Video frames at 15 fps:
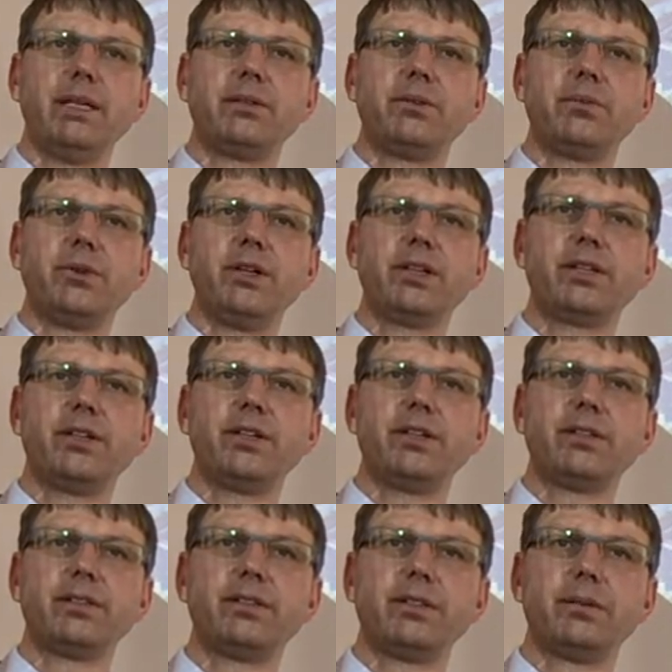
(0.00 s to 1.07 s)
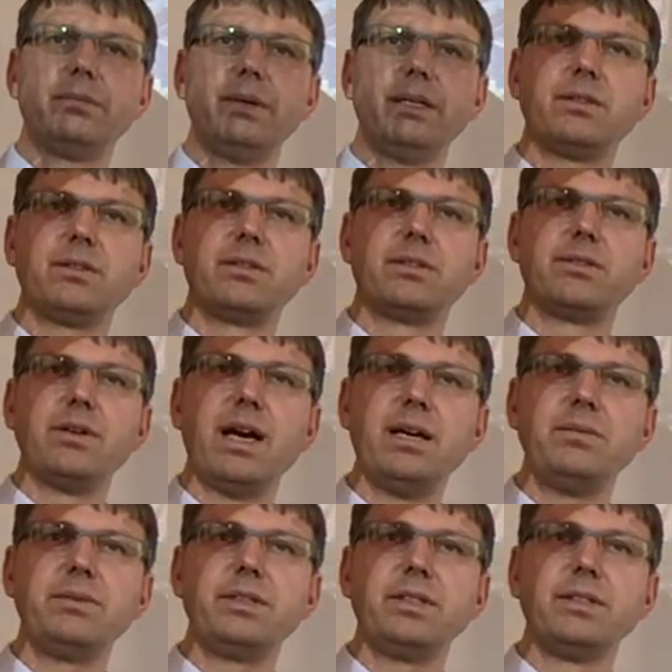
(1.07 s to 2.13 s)
Better workers, they're better
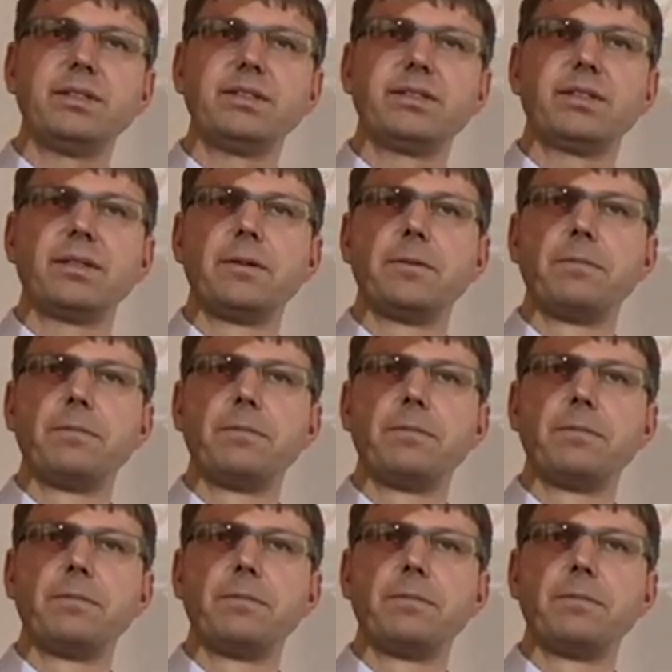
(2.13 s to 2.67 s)
drivers.